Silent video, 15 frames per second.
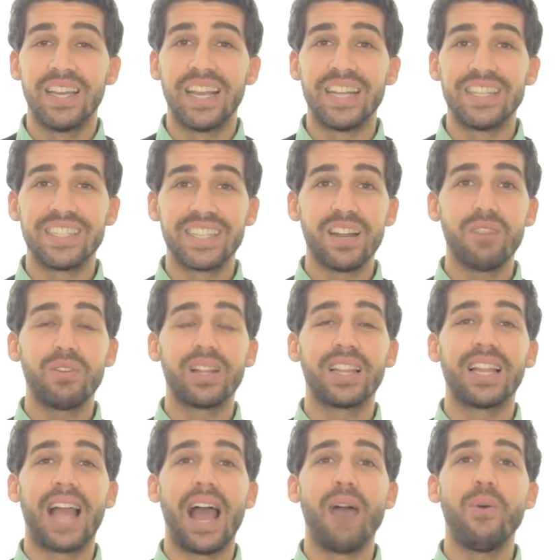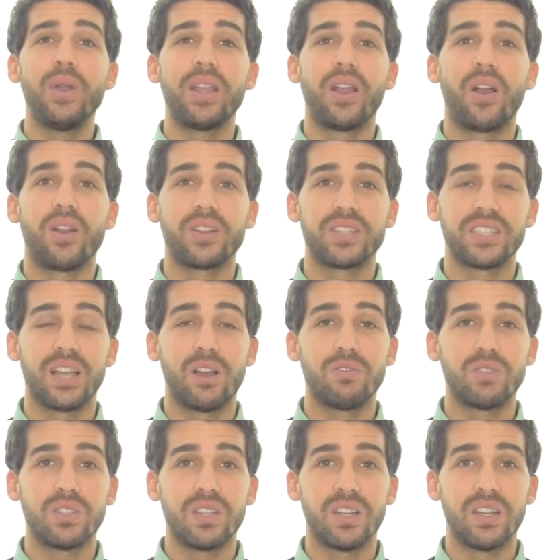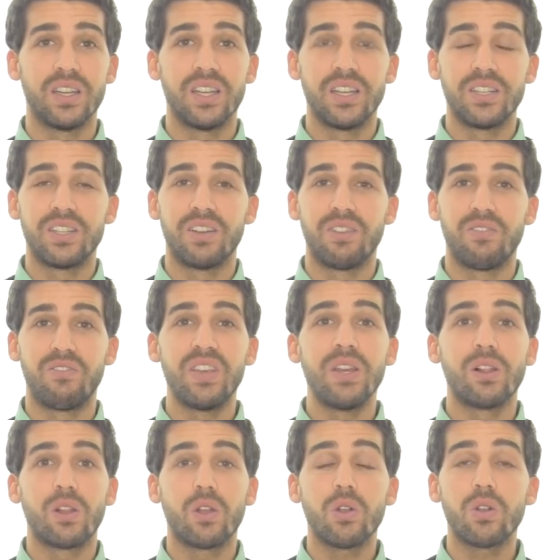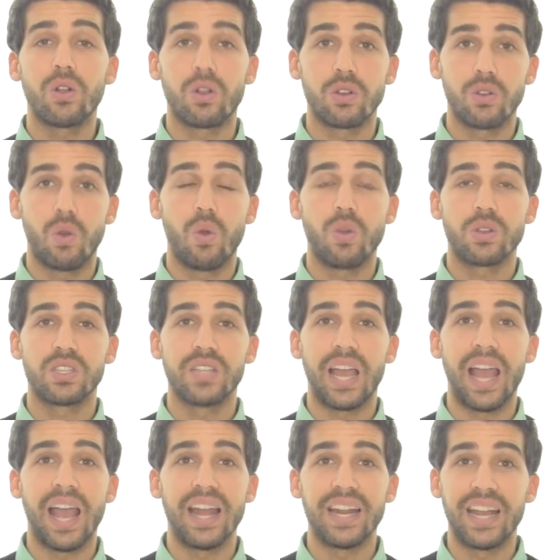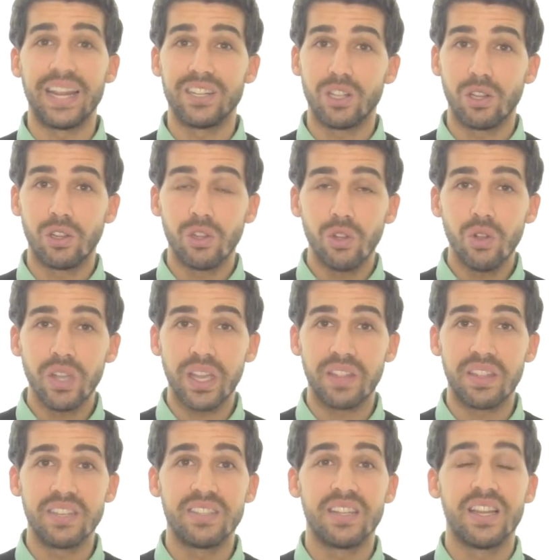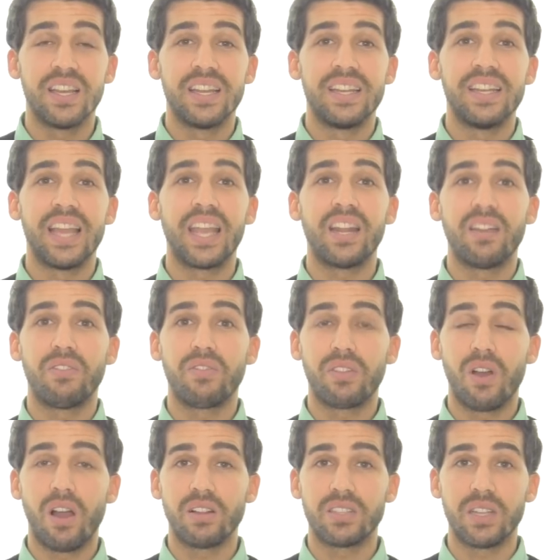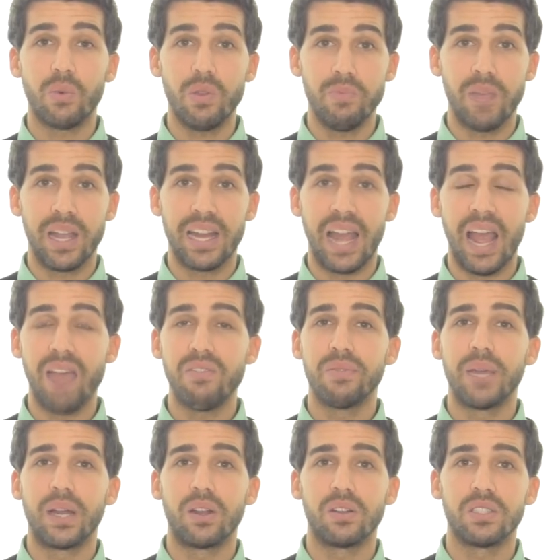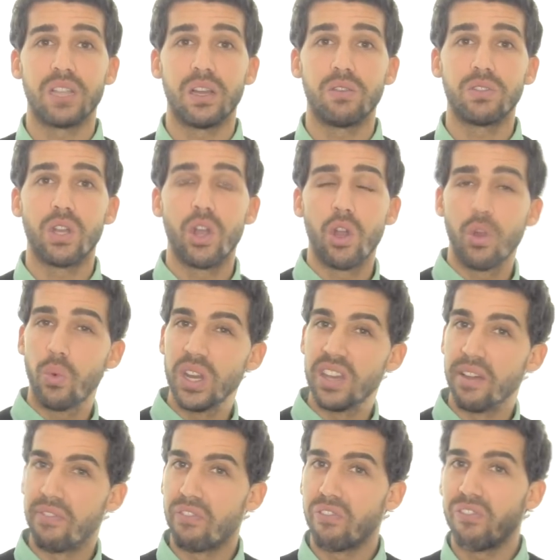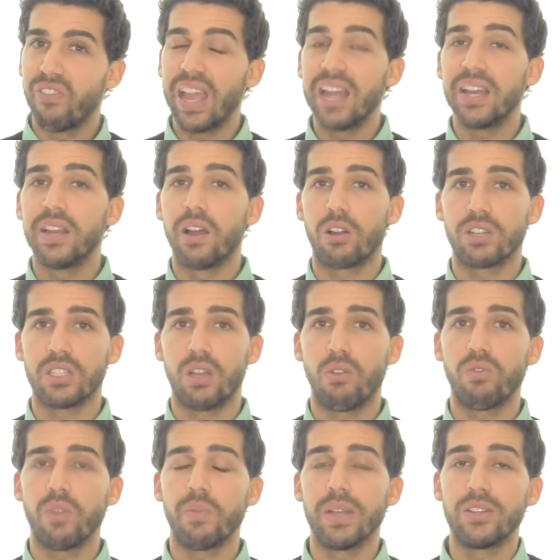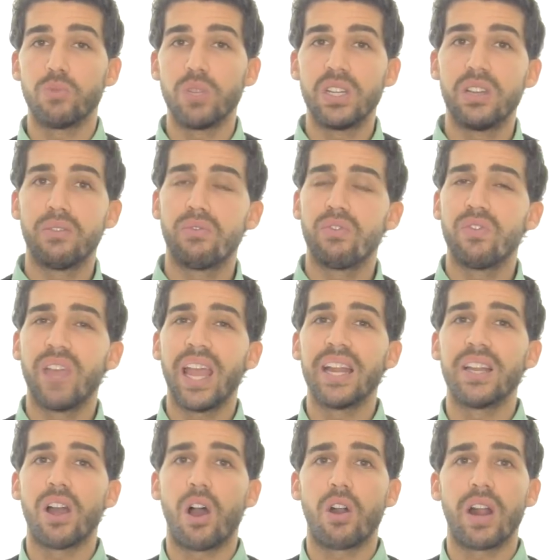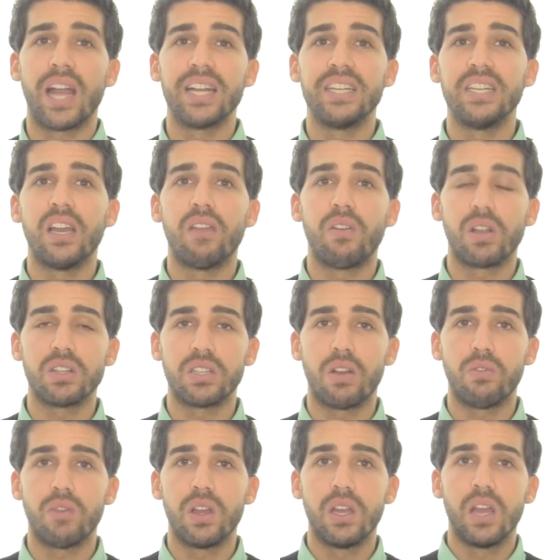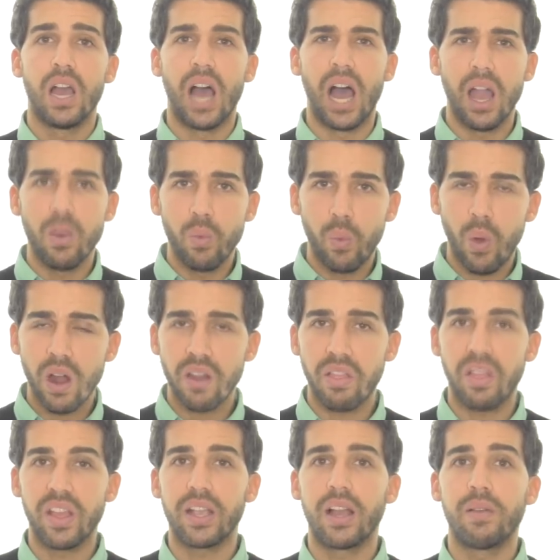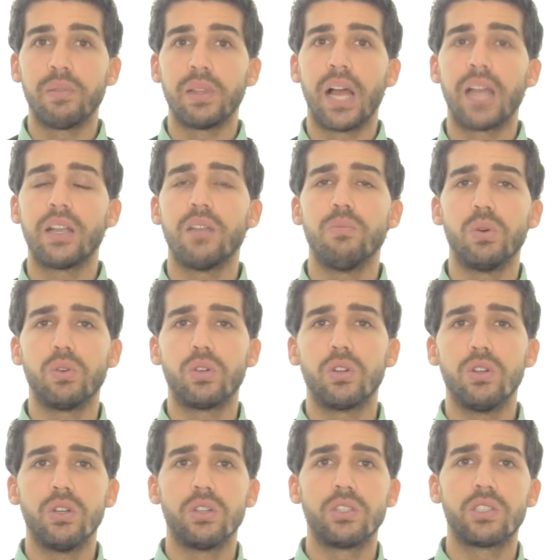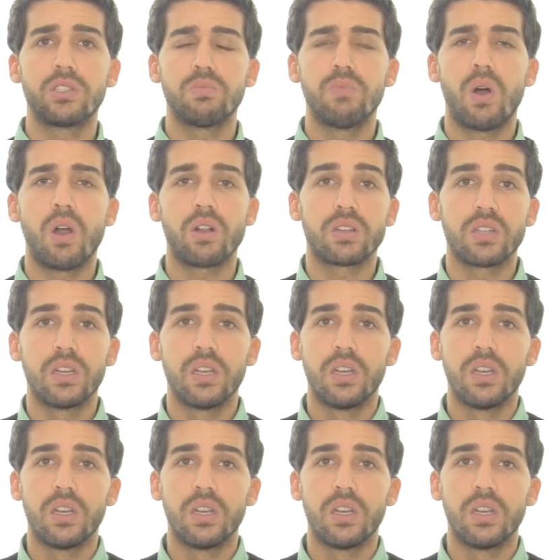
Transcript: Instead of allowing ourselves to feel hurt or sad and to look at these negative thoughts that we might have about ourselves, we defend our self-image. We defend our idea of ourselves. I want to think I'm likable, good, smart,